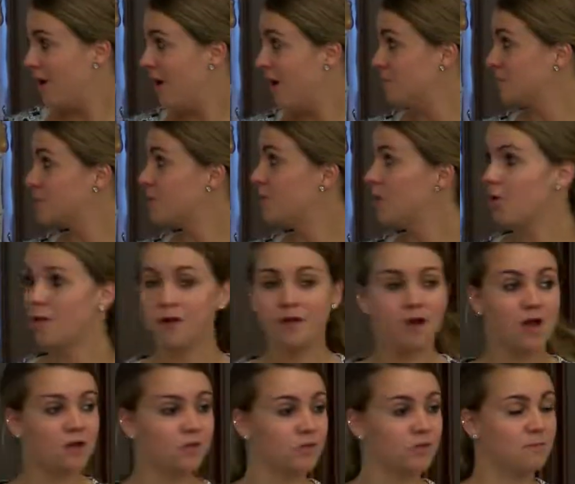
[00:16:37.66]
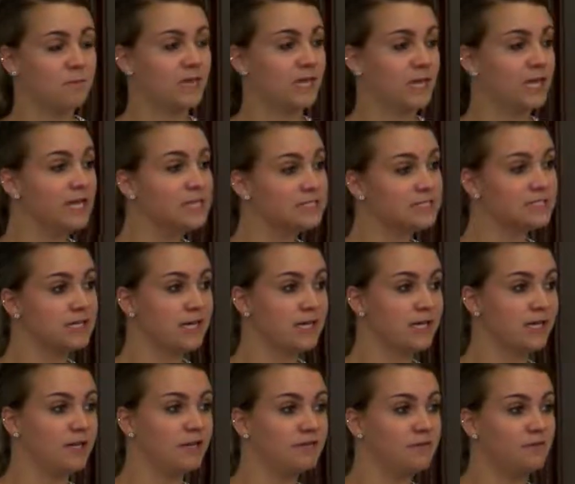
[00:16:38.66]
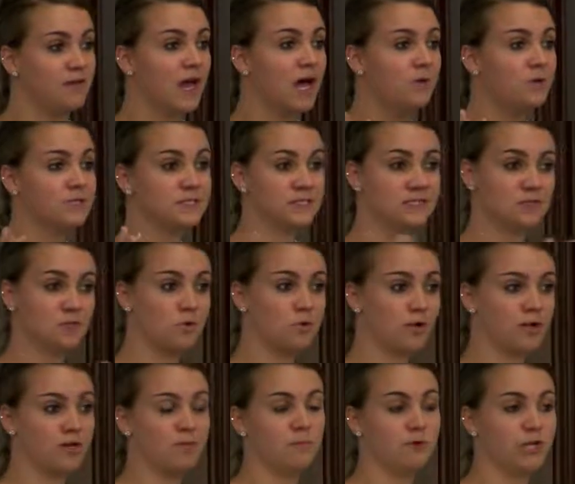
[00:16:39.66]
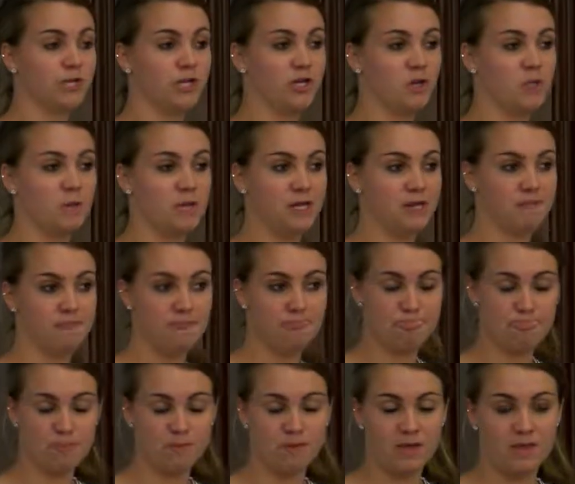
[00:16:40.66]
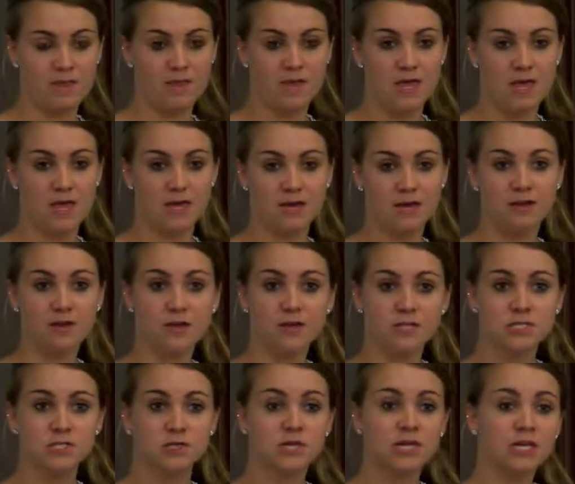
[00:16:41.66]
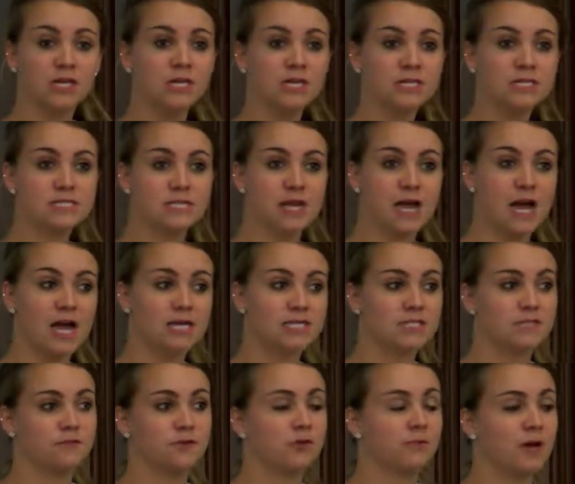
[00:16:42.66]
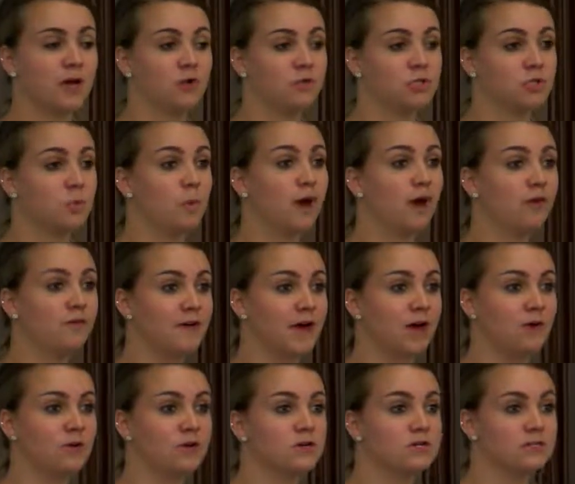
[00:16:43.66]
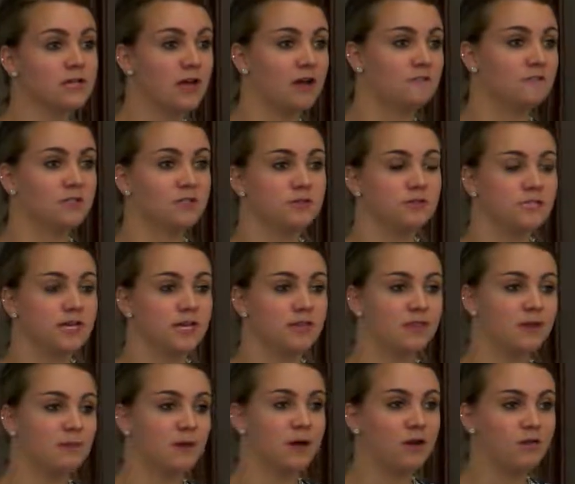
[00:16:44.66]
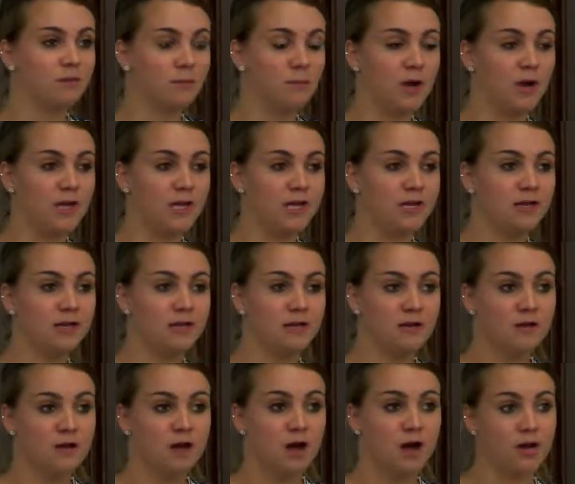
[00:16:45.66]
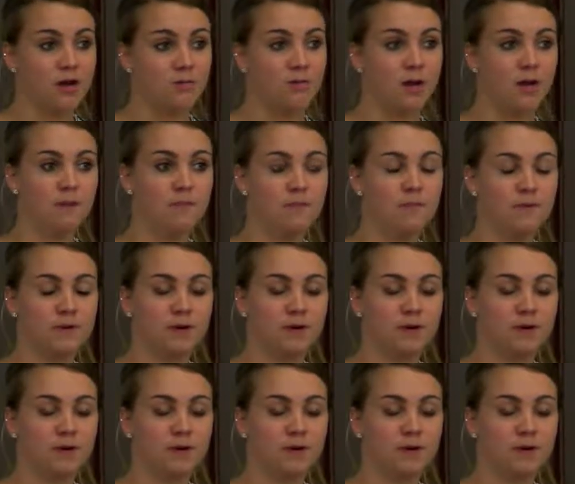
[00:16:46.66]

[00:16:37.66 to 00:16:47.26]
So going on with my case study, that was his organ procurement. And then, so kidneys last for about 12 hours after you take them out of a body on a pump,